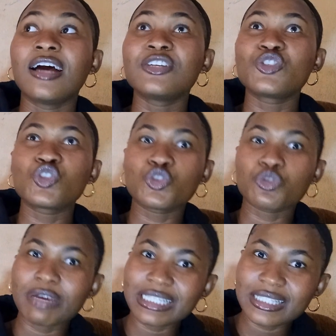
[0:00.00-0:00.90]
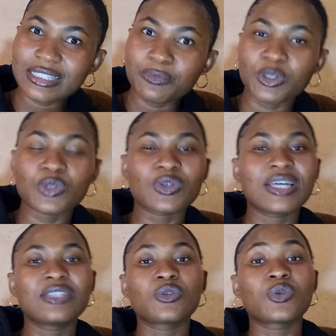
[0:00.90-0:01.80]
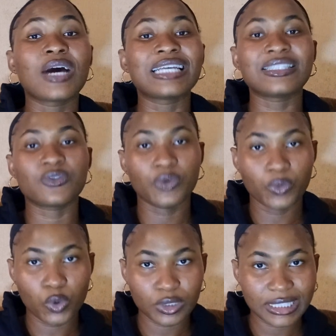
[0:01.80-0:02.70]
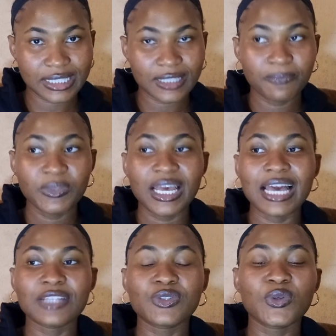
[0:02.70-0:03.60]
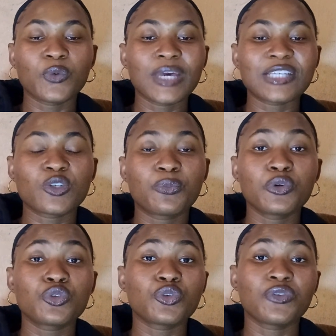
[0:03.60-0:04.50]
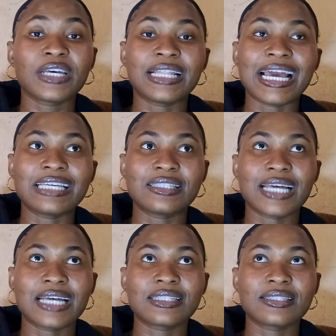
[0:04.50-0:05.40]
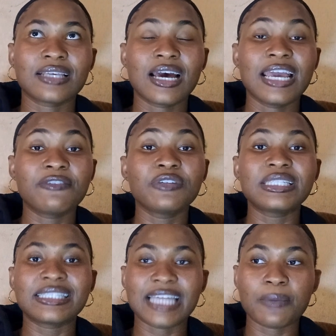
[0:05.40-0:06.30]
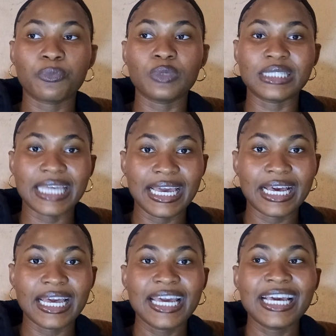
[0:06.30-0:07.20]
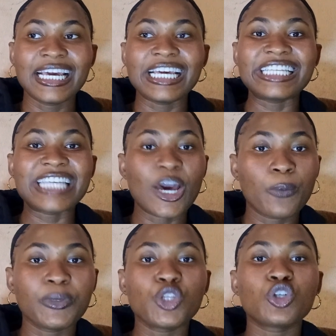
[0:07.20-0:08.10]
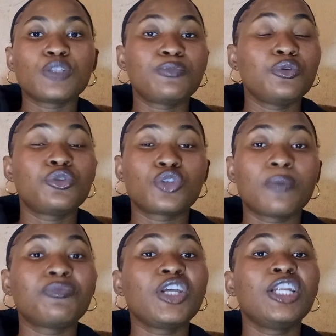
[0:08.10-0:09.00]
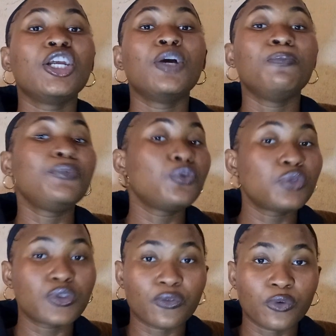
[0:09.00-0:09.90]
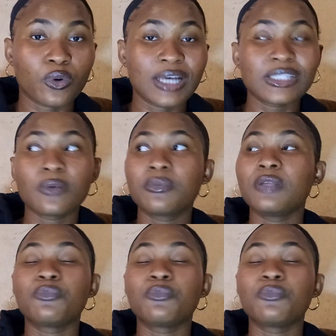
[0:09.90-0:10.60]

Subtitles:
stress, but it also has its rewards. And so we are supposed to realize that every step we take is helping us build something beautiful and something